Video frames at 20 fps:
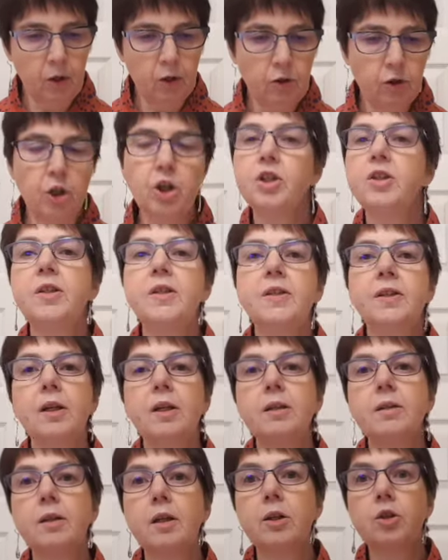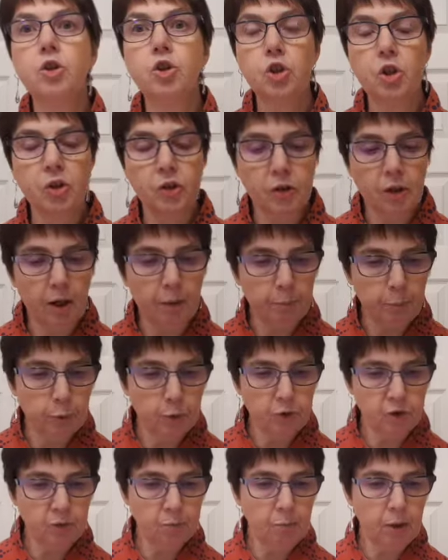36 inches, that
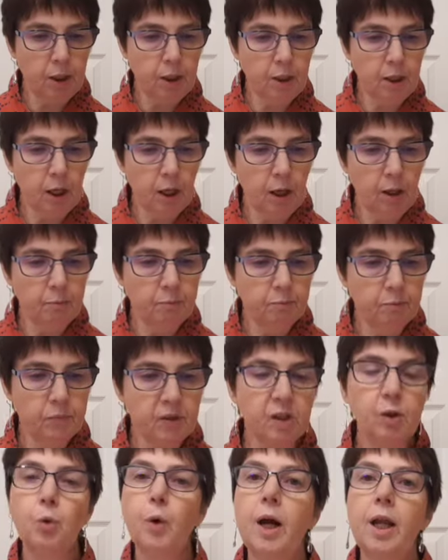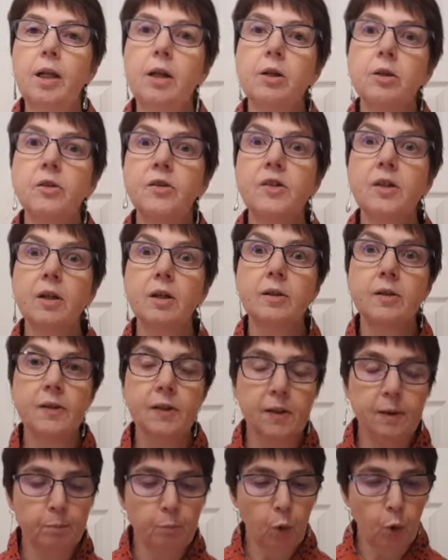puts me squarely on a size
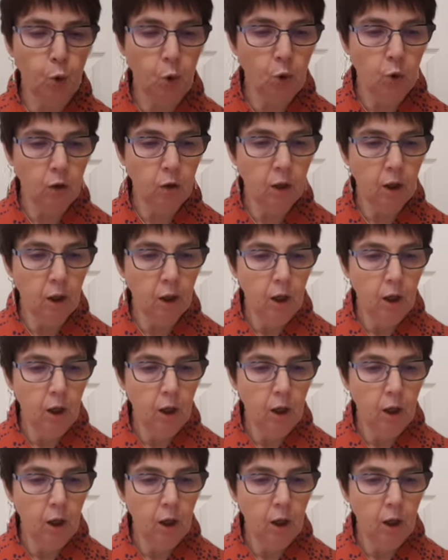small,